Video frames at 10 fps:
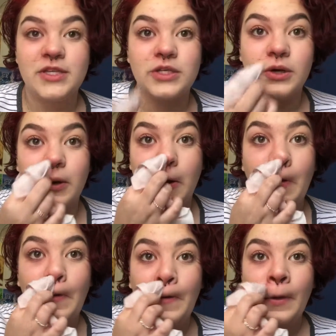you get
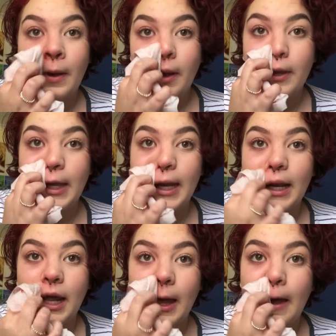everywhere that you
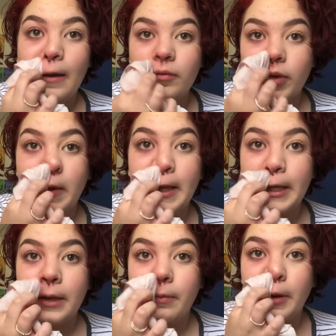put the product
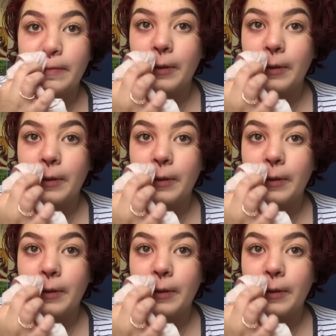on.